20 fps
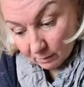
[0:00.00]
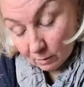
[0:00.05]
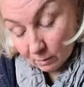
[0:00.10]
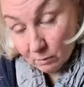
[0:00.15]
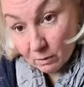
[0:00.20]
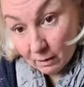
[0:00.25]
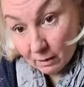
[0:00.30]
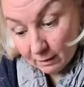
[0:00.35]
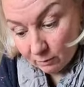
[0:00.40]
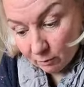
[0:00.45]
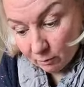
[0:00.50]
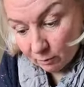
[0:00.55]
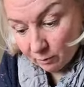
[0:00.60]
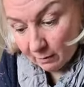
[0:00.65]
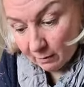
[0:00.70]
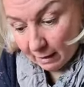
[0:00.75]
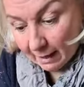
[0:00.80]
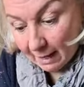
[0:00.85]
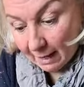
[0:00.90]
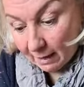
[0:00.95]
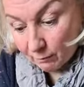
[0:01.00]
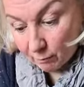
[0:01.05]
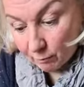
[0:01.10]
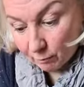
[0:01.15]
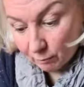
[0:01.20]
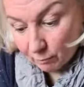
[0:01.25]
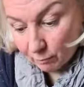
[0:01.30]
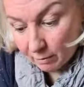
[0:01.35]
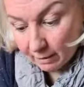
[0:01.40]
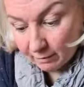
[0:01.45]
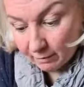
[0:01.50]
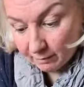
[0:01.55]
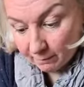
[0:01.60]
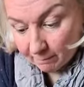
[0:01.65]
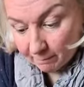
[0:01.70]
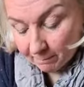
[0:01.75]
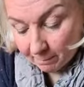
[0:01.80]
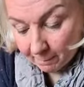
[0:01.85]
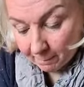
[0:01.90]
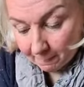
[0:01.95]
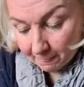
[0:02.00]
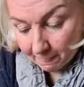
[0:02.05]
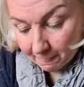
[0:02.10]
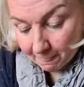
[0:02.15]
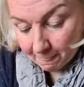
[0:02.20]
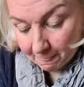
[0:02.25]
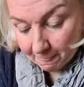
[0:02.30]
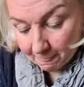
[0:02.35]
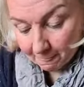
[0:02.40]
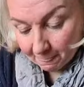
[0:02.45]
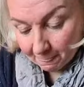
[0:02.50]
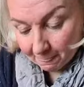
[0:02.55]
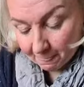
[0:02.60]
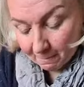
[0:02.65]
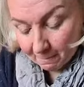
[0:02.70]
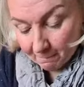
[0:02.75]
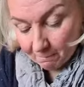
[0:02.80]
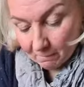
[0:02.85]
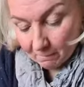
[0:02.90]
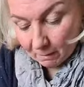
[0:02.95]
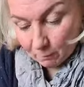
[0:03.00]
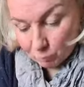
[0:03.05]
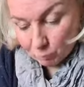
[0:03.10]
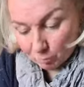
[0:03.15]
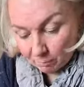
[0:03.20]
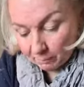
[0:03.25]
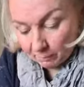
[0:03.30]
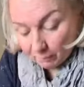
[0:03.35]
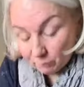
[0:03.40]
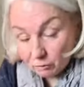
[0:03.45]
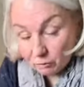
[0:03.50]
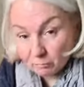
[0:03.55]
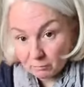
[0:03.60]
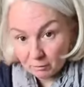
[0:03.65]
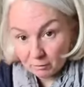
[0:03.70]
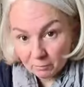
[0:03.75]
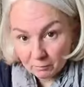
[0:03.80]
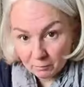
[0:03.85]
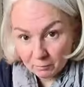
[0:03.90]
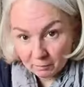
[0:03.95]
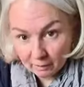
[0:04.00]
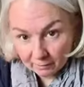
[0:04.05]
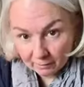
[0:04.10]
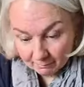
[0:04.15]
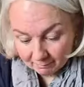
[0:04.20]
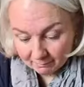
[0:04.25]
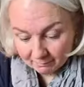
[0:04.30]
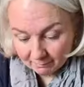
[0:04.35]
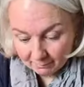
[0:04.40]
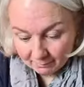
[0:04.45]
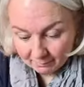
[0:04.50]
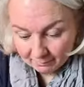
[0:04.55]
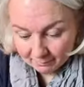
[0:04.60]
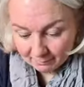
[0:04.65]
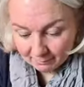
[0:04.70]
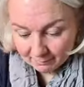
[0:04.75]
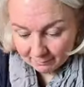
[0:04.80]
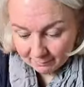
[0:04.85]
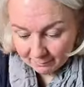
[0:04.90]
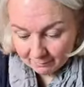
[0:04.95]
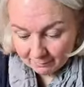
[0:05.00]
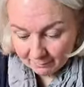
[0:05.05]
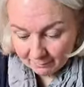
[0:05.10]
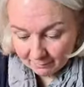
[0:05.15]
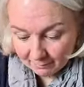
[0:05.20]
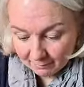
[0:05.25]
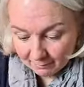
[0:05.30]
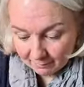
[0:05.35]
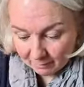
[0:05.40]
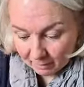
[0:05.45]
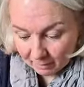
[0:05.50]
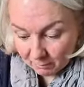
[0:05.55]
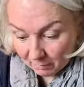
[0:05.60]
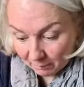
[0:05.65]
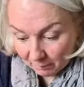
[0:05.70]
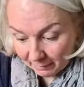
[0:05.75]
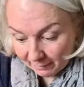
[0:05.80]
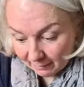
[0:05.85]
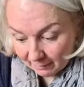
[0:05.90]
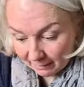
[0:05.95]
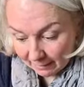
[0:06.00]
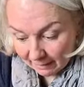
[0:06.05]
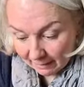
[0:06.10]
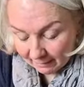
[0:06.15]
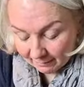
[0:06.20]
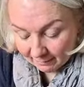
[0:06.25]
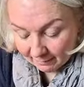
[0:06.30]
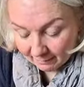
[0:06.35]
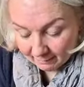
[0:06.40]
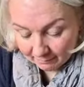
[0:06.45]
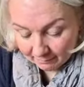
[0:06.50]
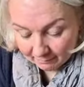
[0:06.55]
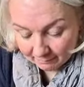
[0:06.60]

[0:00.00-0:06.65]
Oh, hi Dawn. I have your thread. I'll drop it off tomorrow morning on my way to class.